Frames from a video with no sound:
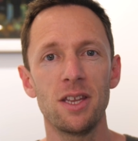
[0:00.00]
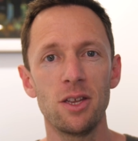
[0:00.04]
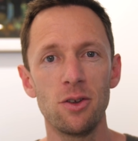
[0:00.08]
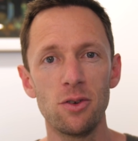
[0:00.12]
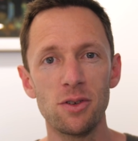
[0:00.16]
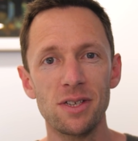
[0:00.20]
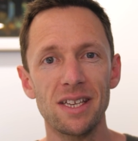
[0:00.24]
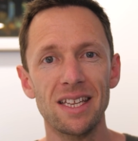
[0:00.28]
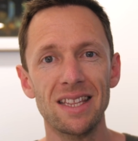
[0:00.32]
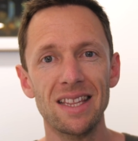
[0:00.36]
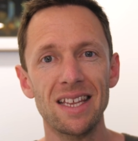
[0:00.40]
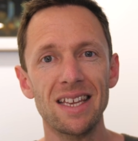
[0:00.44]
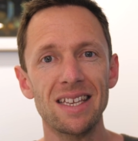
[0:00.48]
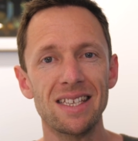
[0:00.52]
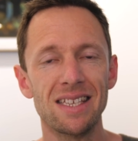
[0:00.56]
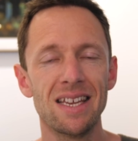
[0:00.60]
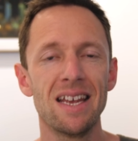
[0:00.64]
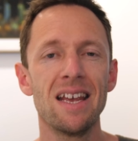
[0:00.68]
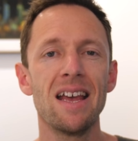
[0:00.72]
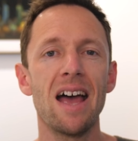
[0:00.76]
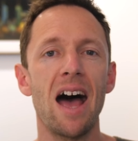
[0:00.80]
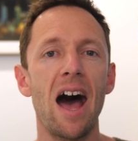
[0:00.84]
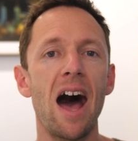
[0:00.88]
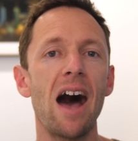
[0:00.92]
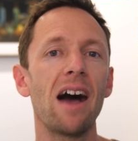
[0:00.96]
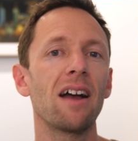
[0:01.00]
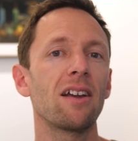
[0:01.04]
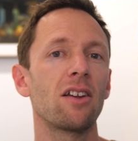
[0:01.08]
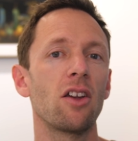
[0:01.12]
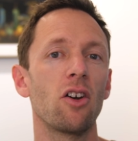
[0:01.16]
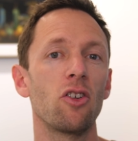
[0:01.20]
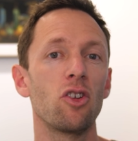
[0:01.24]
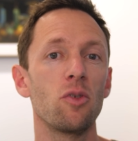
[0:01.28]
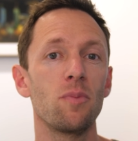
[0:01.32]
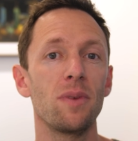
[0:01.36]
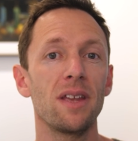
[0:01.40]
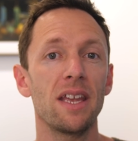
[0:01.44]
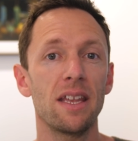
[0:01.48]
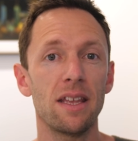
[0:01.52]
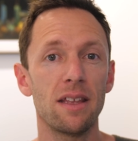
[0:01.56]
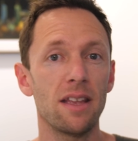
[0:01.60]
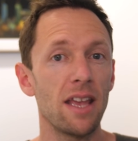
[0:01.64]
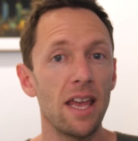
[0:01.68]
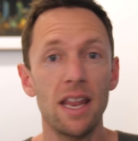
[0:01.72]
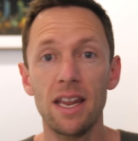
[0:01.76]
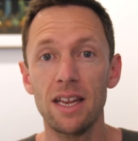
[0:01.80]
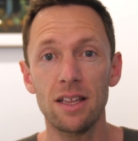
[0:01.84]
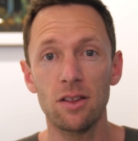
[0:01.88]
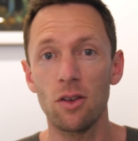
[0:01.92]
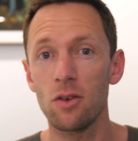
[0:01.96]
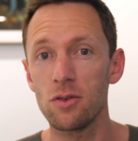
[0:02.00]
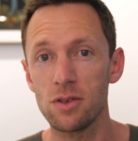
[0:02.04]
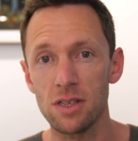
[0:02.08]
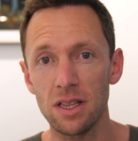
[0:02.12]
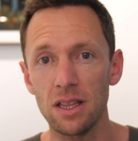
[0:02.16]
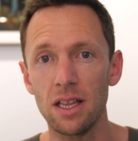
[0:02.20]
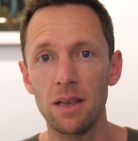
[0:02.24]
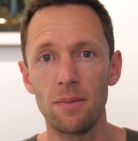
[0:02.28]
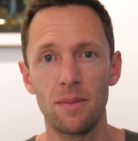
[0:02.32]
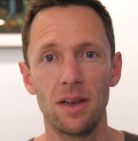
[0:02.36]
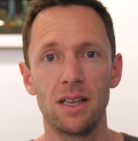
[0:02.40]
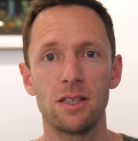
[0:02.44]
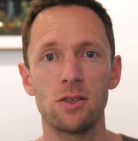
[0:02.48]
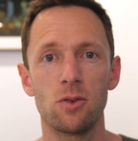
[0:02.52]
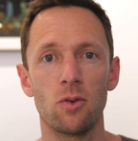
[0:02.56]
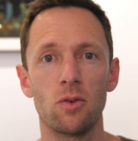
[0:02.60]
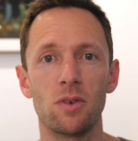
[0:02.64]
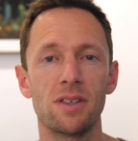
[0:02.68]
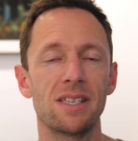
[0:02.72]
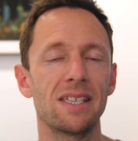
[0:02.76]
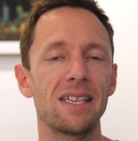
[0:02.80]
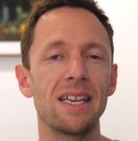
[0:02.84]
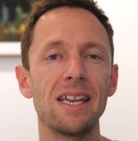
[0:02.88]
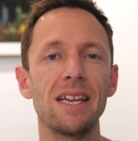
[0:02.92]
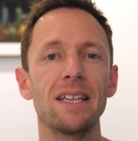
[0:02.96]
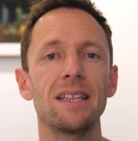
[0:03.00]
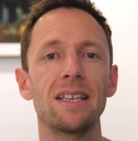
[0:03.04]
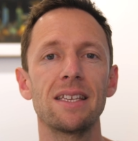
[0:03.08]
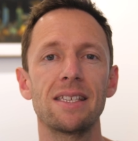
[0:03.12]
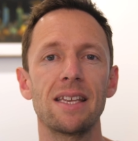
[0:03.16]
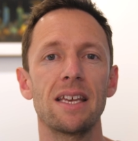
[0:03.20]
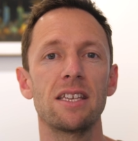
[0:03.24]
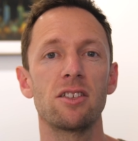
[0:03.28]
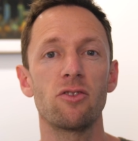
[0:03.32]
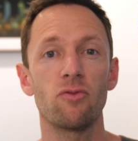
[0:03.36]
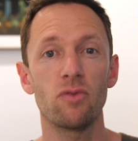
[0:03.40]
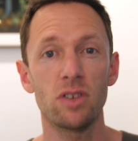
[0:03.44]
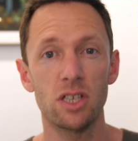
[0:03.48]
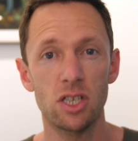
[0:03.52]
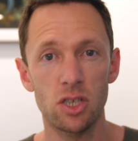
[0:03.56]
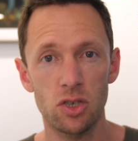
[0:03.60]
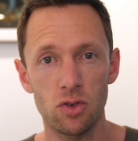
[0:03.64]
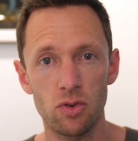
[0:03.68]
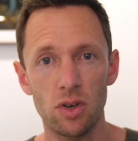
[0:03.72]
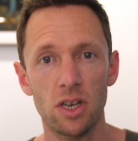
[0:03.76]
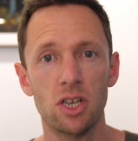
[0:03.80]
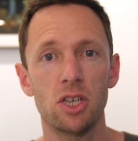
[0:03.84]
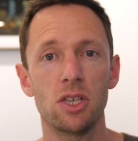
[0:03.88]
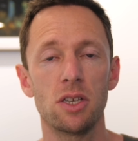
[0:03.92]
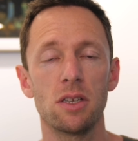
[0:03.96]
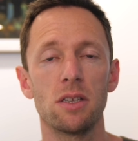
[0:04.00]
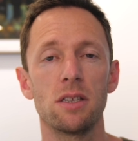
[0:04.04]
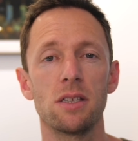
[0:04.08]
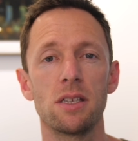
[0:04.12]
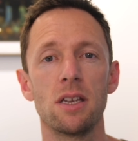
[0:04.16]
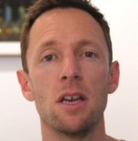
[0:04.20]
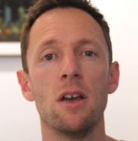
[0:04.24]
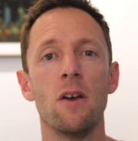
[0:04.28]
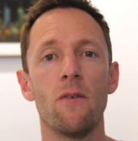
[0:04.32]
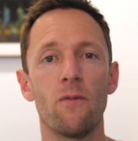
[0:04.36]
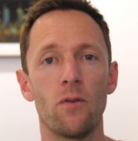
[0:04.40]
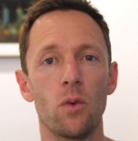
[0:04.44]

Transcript: be using this aren't going to be hitting those limits or seeing this as restrictions